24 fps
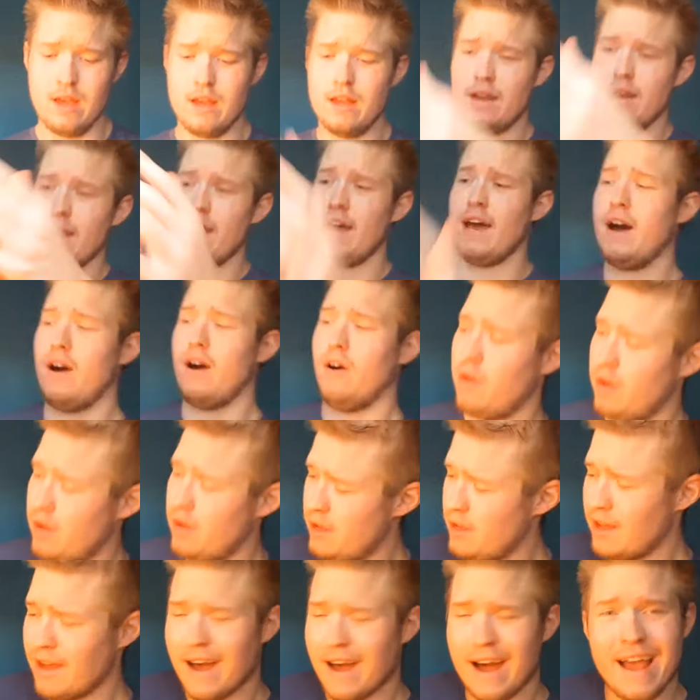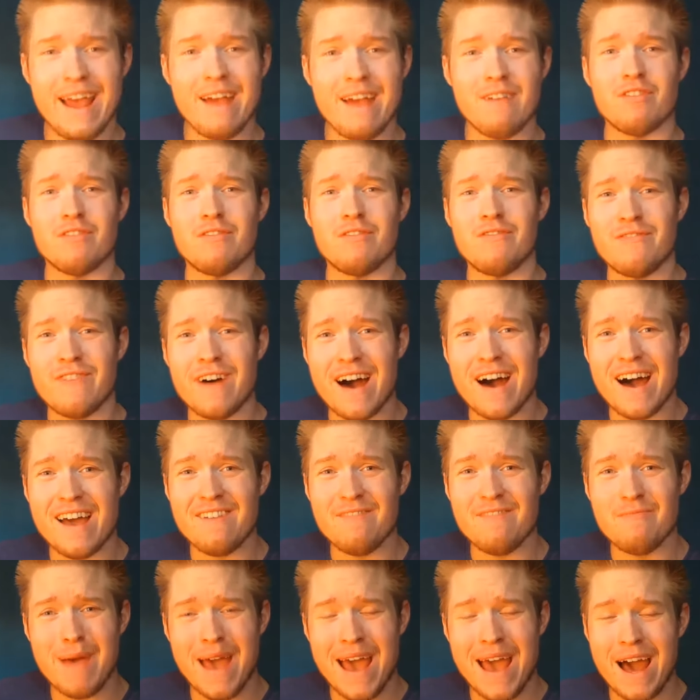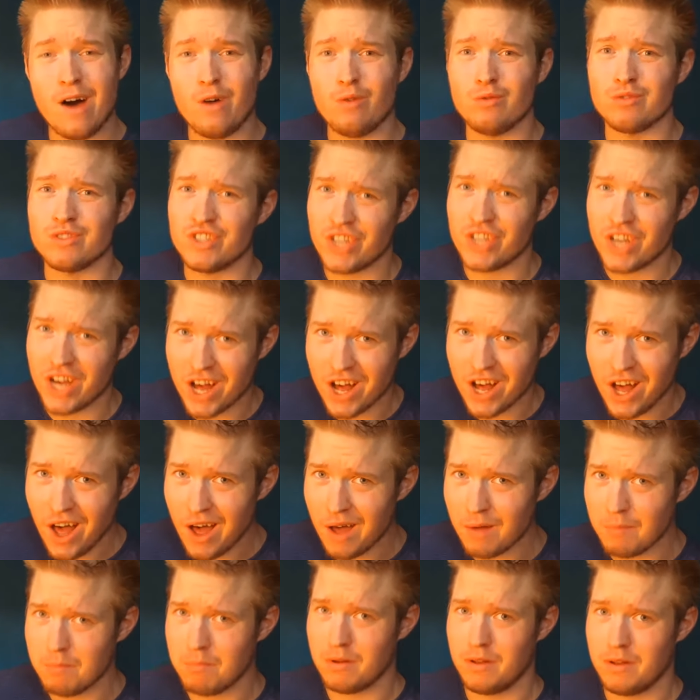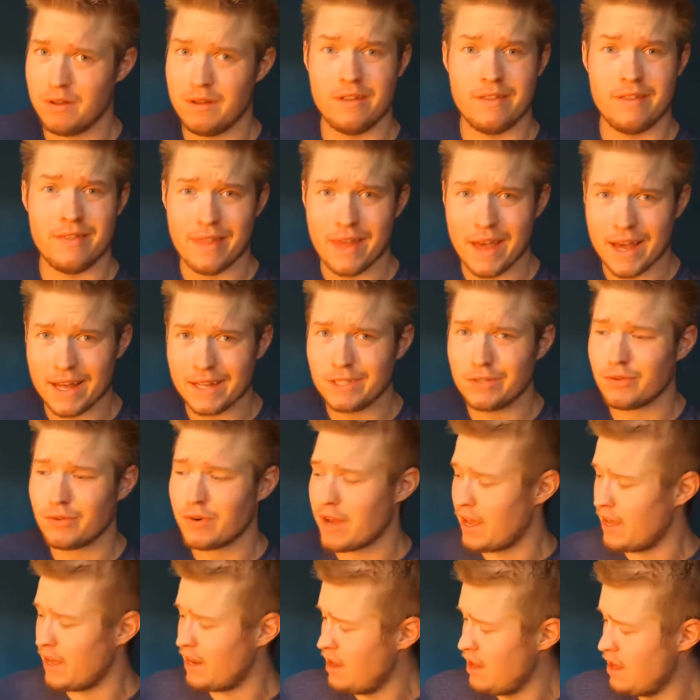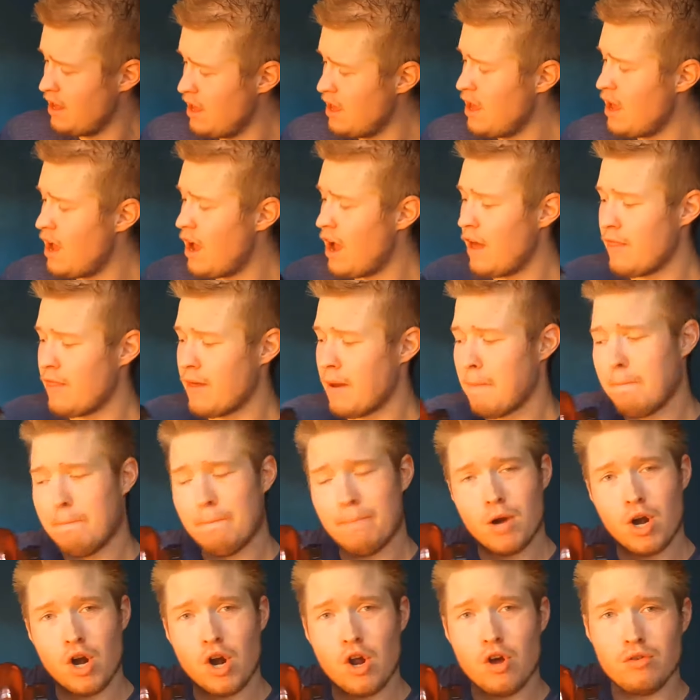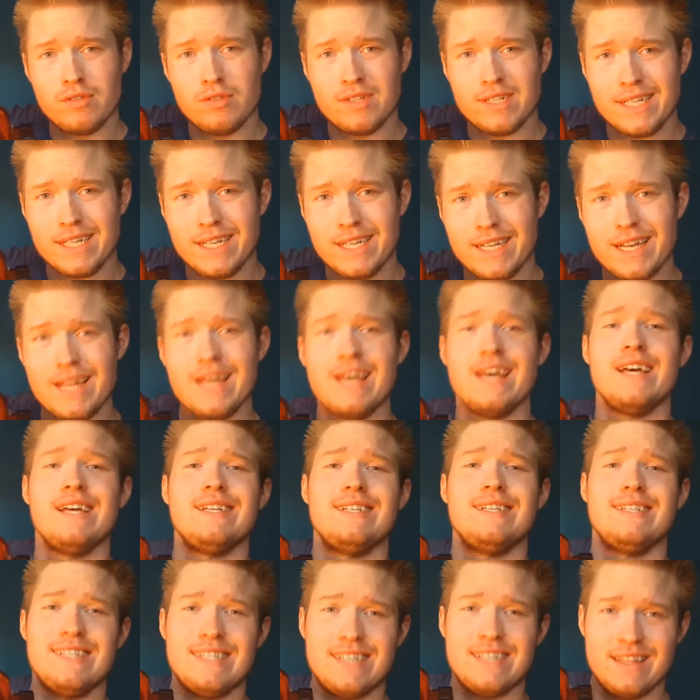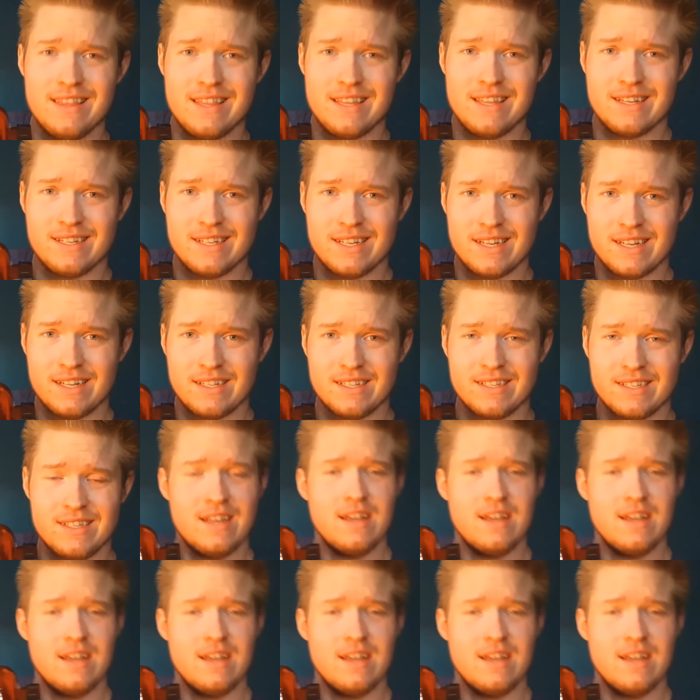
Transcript: Now, I have the five pound tub. That's right, of the Pro7ein synthesis.